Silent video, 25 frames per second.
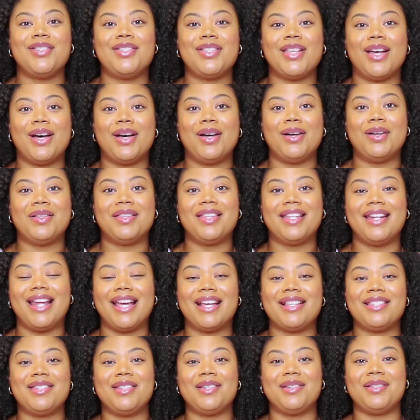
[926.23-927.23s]
So the
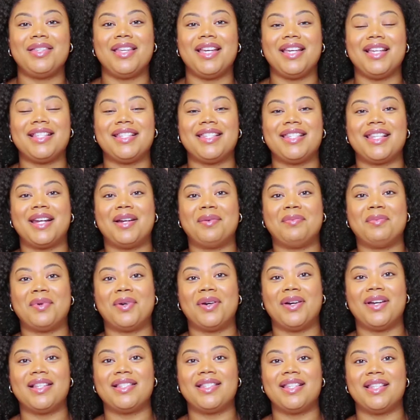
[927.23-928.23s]
next two things that I'm
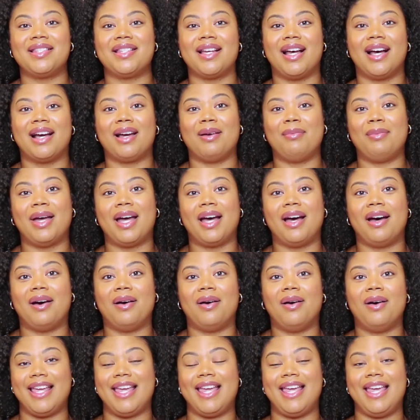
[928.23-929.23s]
going to talk
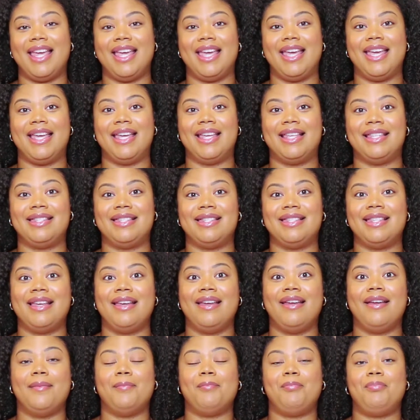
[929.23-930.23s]
about is
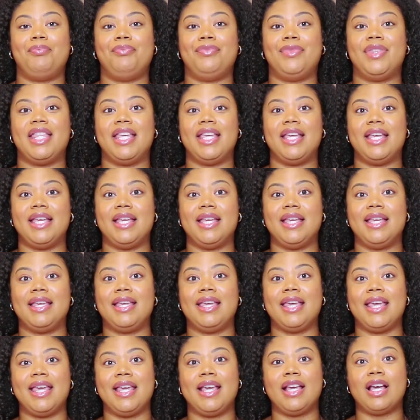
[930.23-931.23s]
the
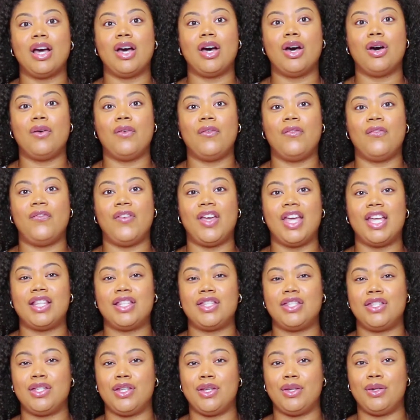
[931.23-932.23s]
Chicco
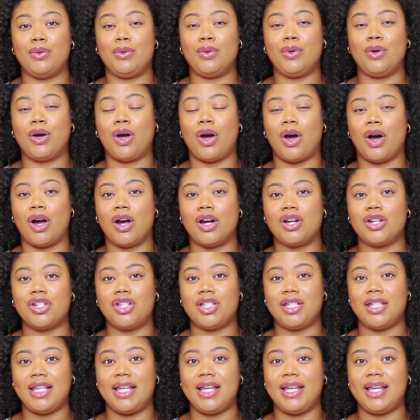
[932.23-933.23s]
Fit 2 car
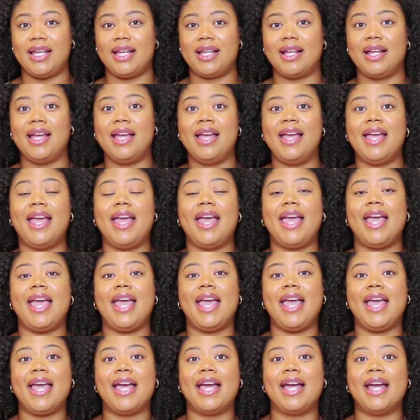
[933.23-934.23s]
seat
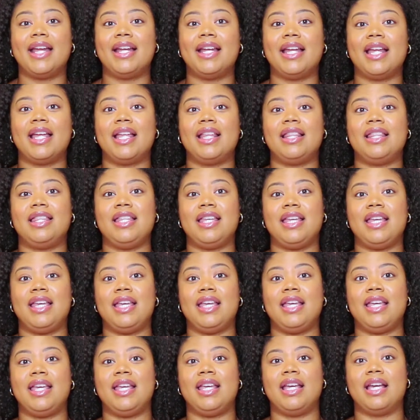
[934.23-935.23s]
and
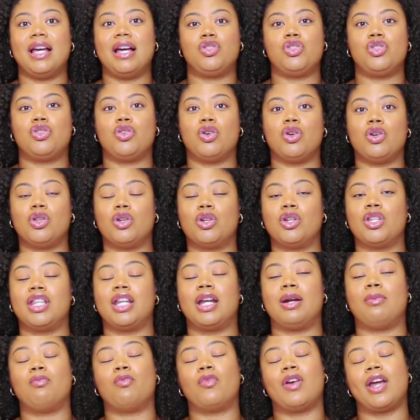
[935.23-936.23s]
the stroller
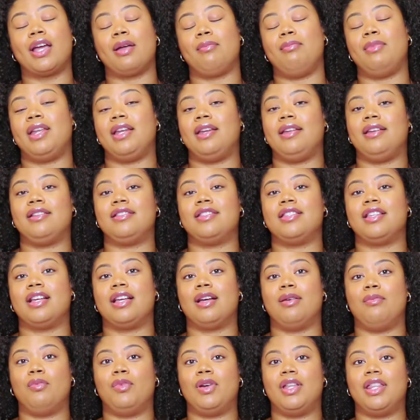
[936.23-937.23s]
that I'm recommending to
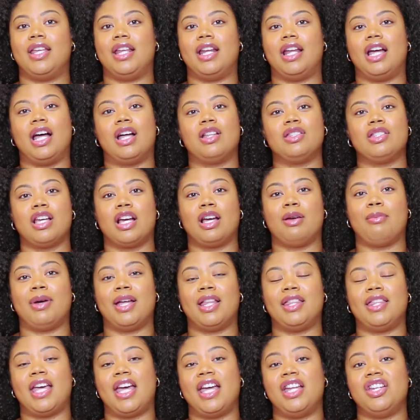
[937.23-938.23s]
come with it. I'll talk
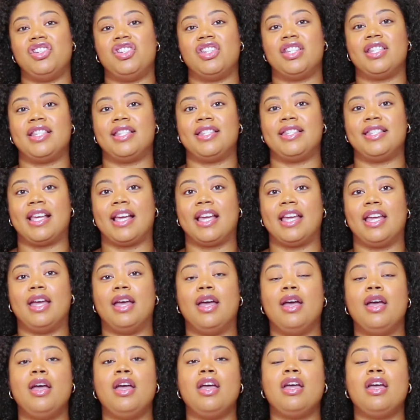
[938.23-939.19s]
about that in just a second.